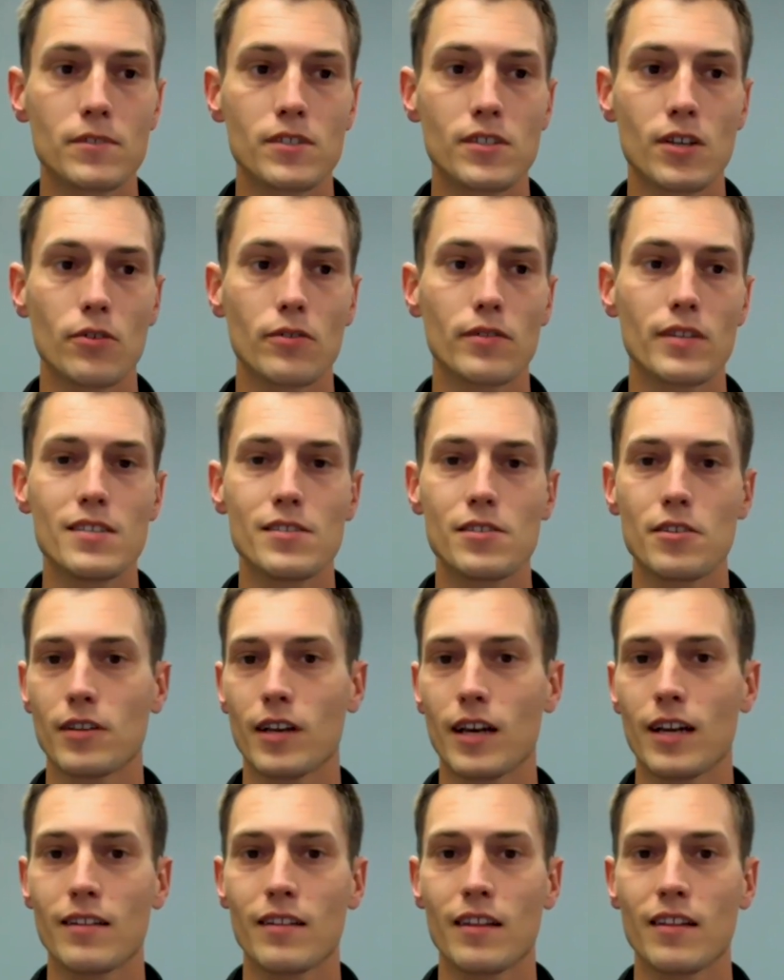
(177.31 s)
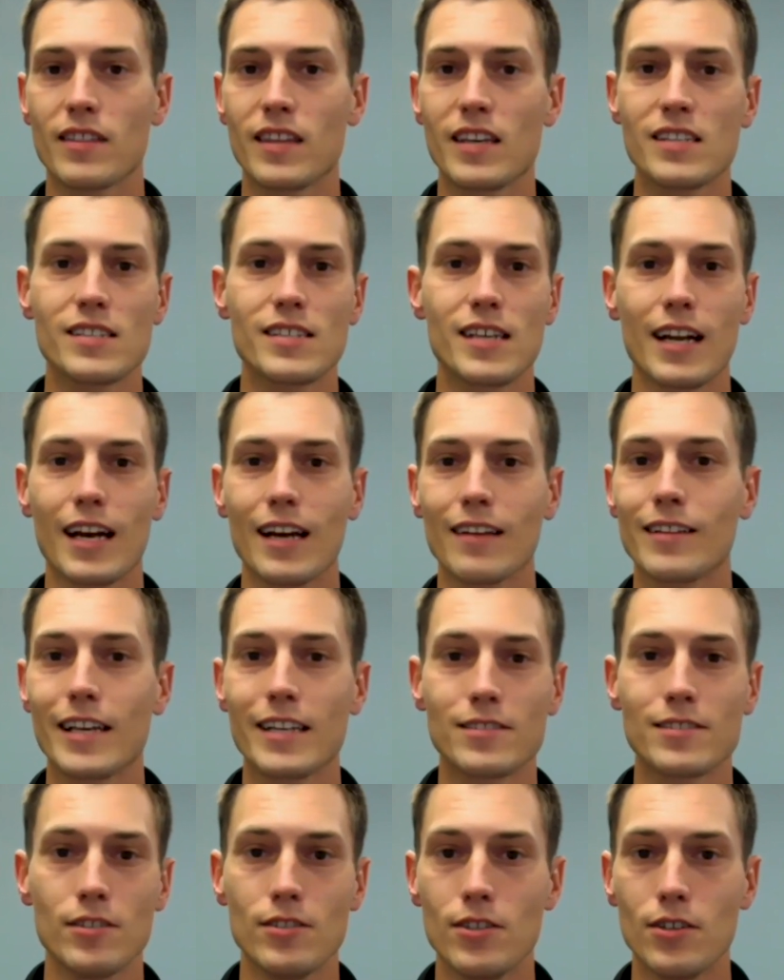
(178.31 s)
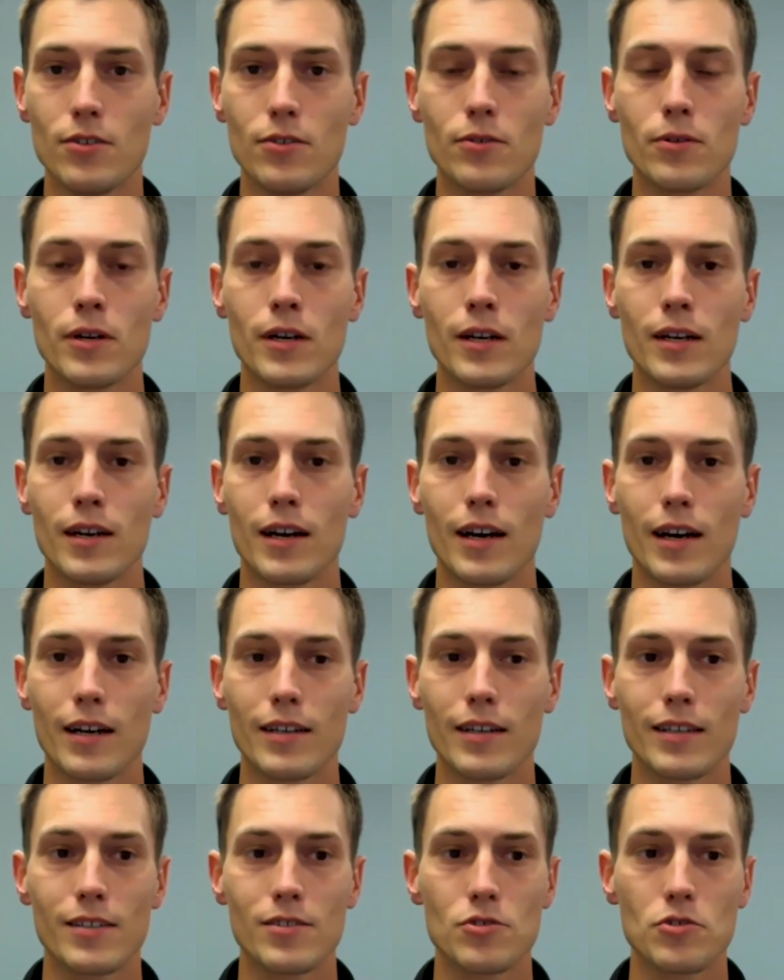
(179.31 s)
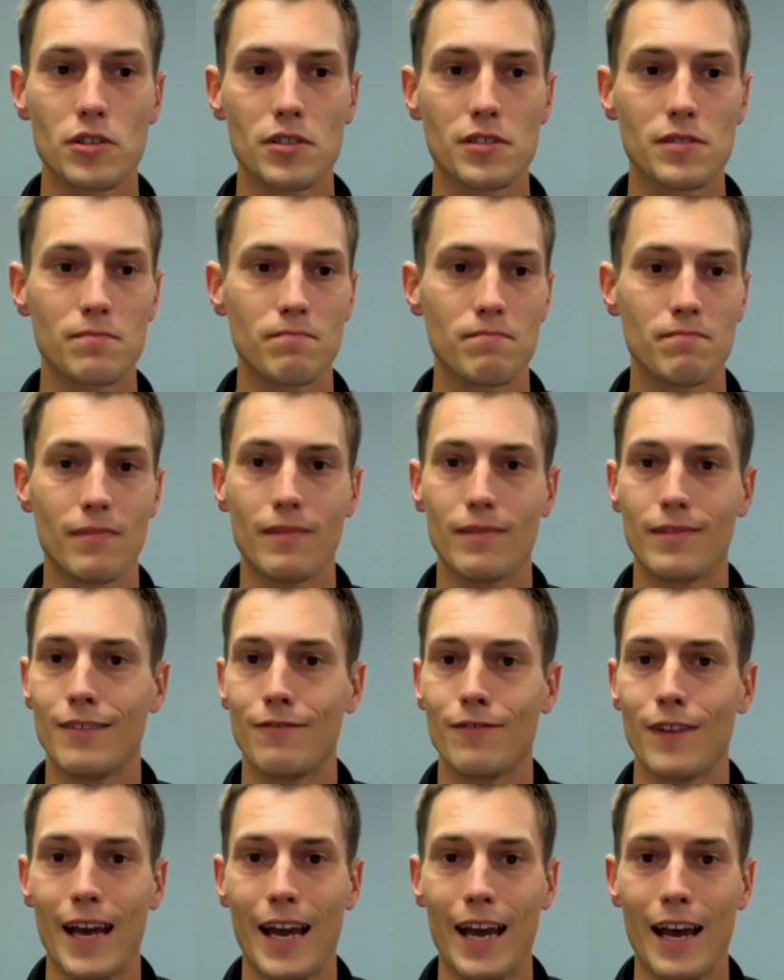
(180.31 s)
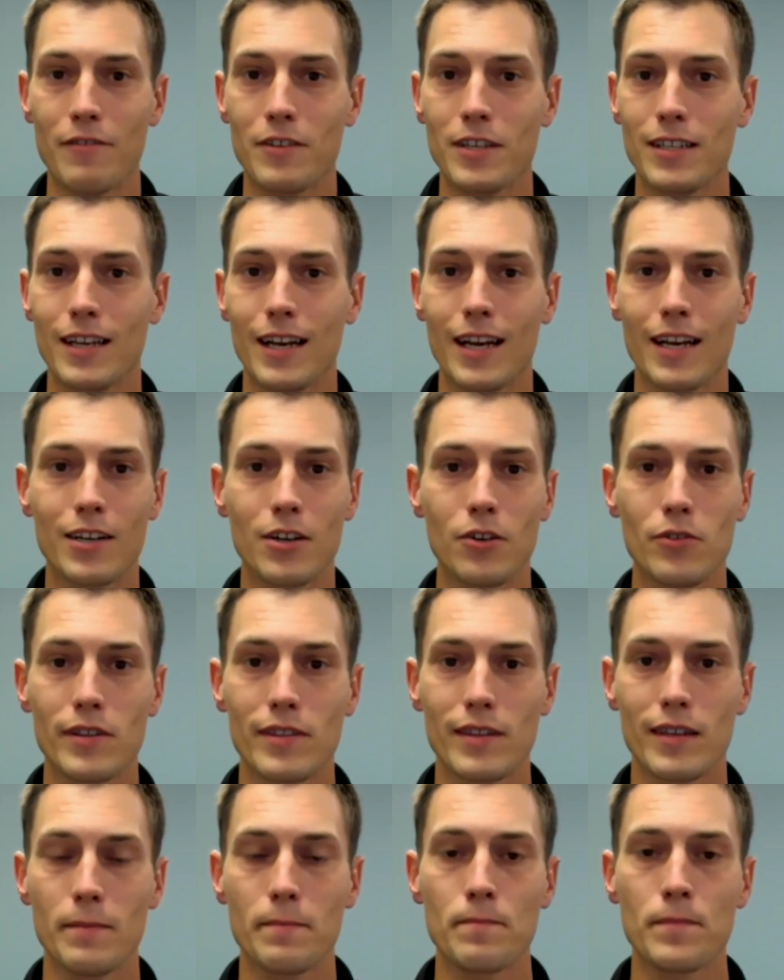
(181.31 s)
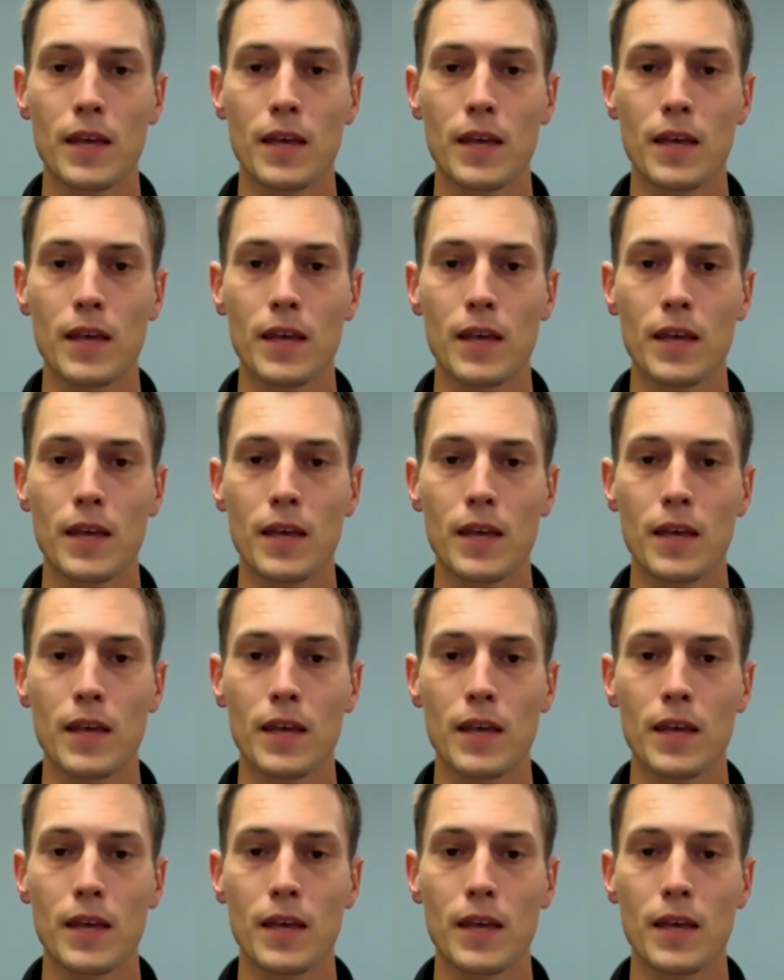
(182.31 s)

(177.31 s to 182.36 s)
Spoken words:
So these are kind of the things that I like to do, is just, if I have it, I go with it.